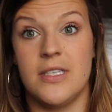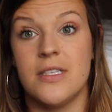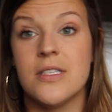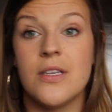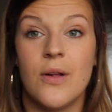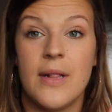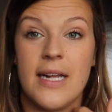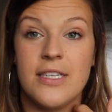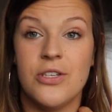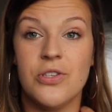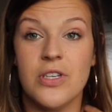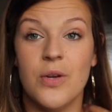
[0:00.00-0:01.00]
So
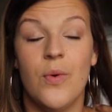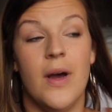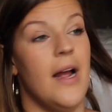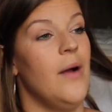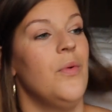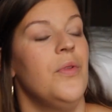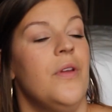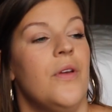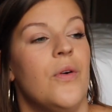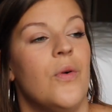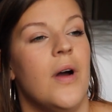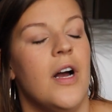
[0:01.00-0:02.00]
that's usually what I will do.